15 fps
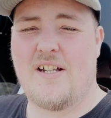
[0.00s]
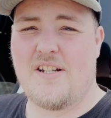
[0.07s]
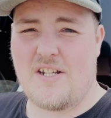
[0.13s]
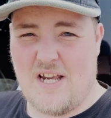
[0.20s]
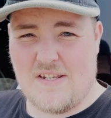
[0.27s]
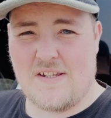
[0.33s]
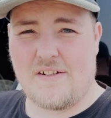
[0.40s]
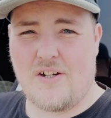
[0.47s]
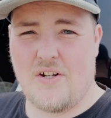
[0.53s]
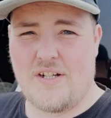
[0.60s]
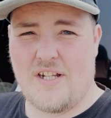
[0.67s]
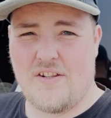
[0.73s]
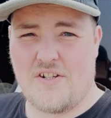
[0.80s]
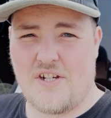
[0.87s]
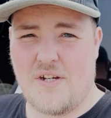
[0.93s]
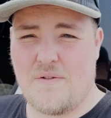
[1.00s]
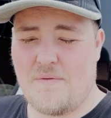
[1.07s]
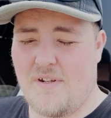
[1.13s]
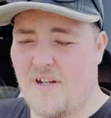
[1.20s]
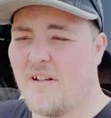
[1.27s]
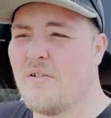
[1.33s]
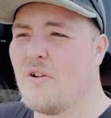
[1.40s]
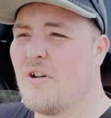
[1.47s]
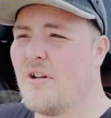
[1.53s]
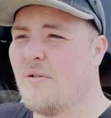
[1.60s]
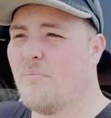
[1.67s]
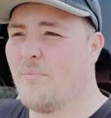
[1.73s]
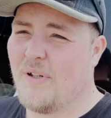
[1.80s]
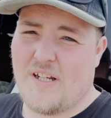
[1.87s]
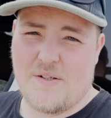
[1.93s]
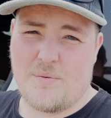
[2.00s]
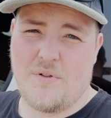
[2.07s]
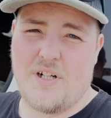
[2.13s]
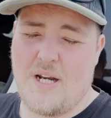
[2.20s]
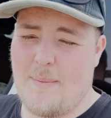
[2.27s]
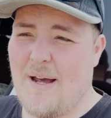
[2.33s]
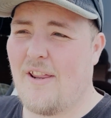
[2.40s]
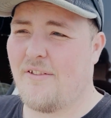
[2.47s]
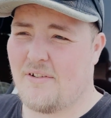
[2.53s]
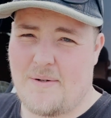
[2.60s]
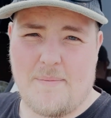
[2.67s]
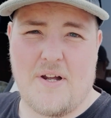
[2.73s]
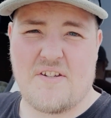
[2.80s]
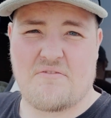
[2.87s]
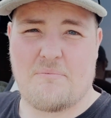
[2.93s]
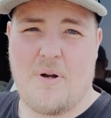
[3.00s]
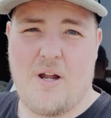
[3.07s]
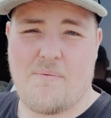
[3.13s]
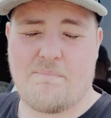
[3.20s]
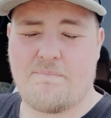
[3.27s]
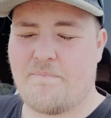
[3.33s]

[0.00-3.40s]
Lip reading: Jess hasn't got any other shoes with her because we're only about 3 miles from home.